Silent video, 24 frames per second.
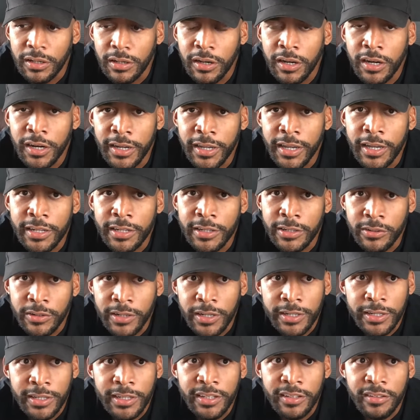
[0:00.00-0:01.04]
Ariana
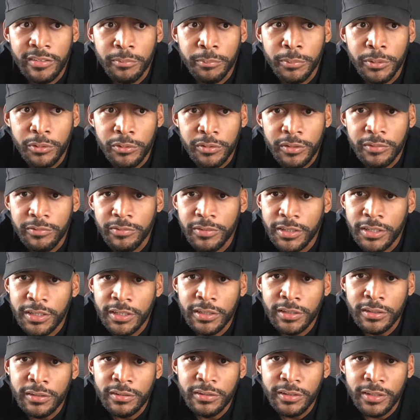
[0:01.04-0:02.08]
Grande's music
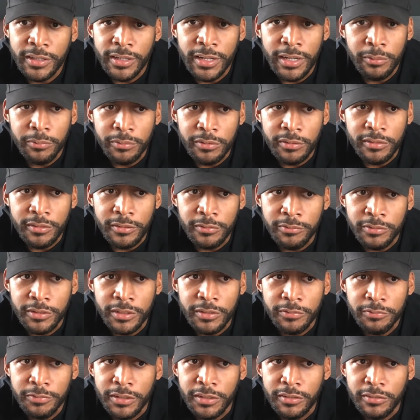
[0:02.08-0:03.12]
video. And I was the
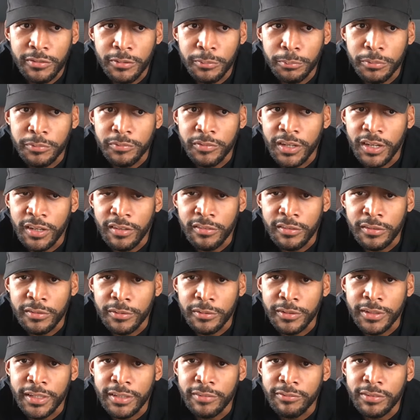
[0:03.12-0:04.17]
VFX supervisor
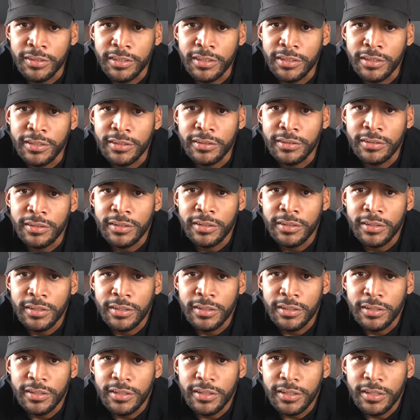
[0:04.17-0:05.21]
on that video.
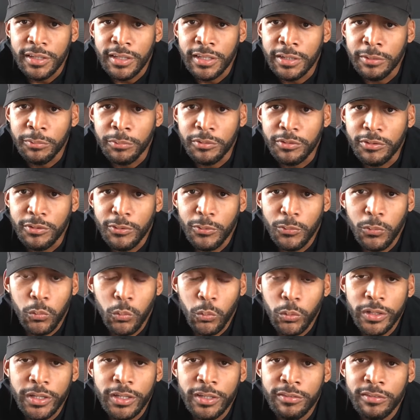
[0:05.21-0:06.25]
And it was
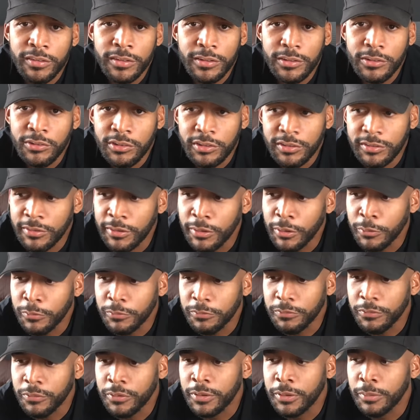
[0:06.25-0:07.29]
crazy to just go
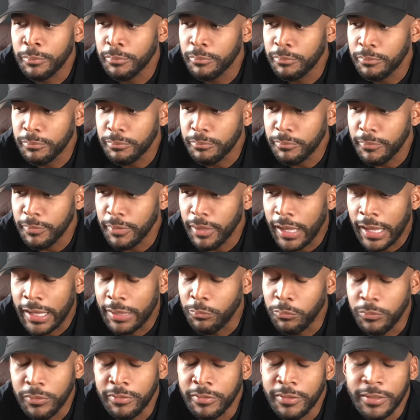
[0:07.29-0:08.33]
from, I
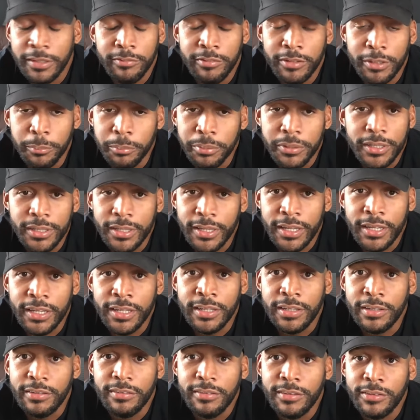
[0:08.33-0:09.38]
wasn't even a
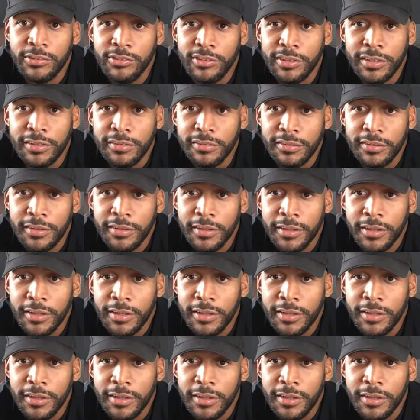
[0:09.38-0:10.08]
PA, to just,